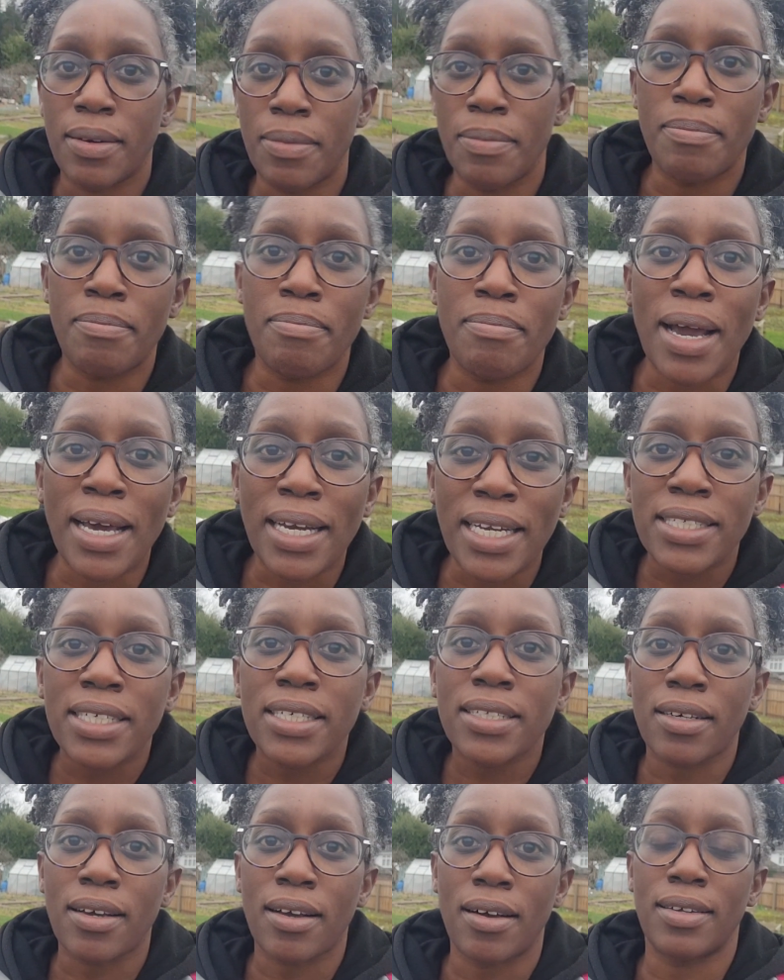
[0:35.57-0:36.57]

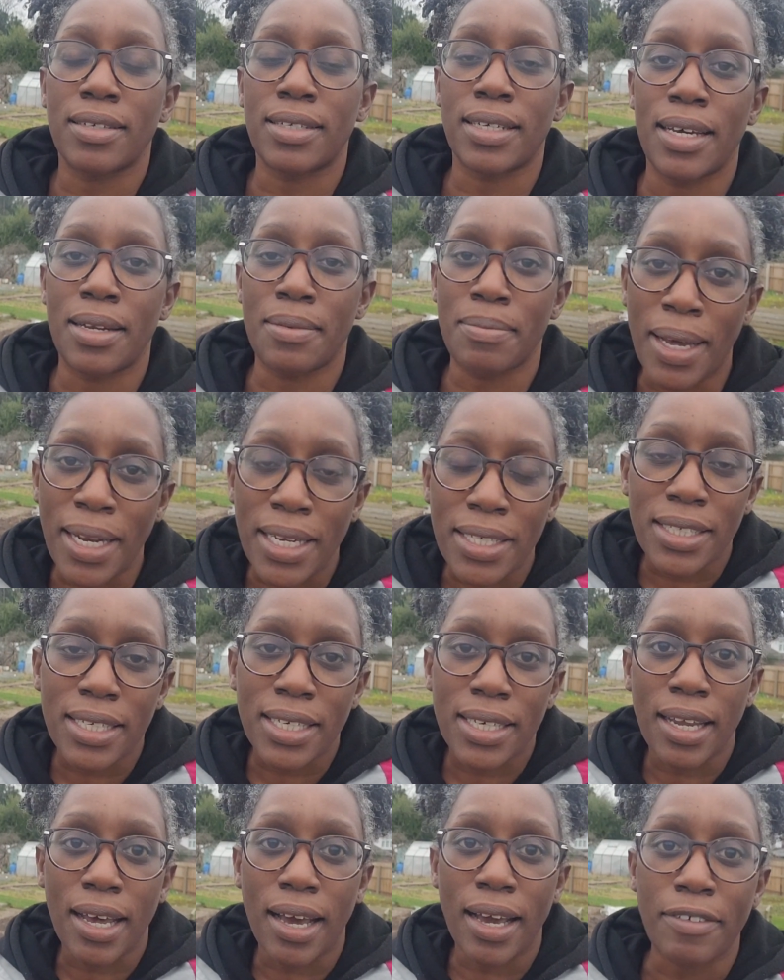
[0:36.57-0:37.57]
managing the garden,
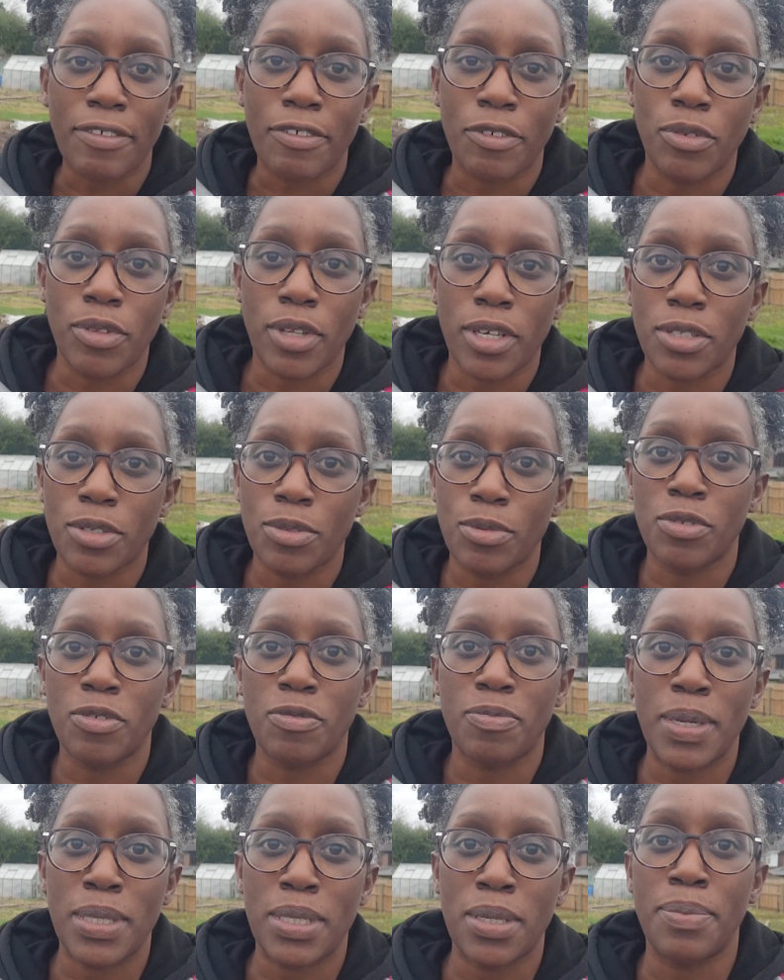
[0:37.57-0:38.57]
managing life and all those sorts
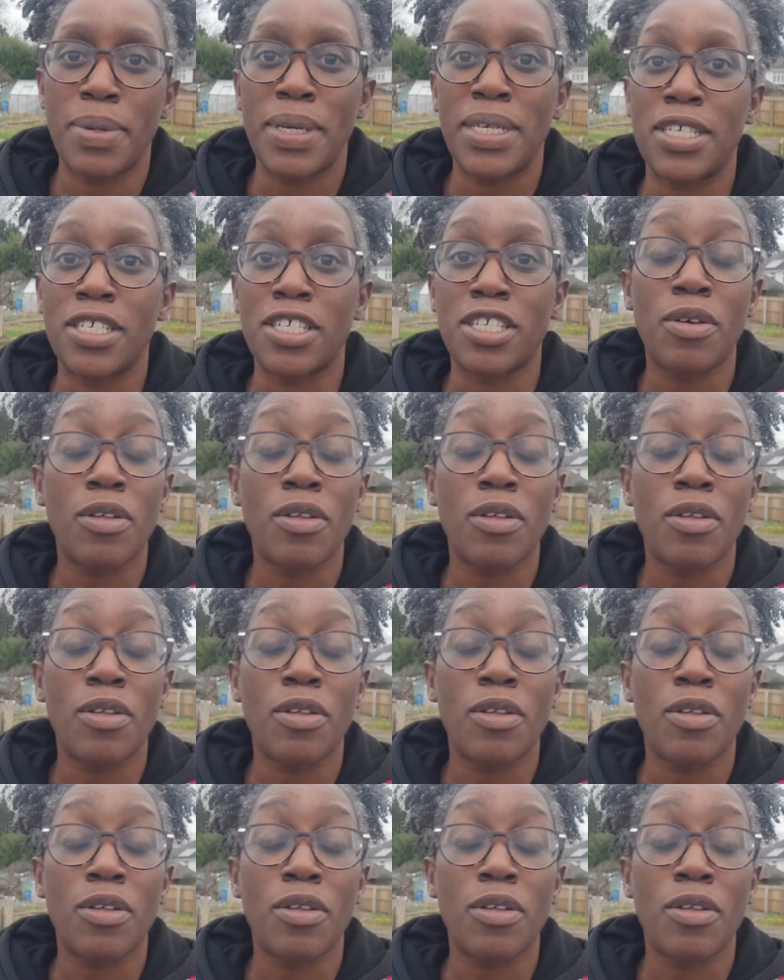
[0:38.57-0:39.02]
of bits and pieces.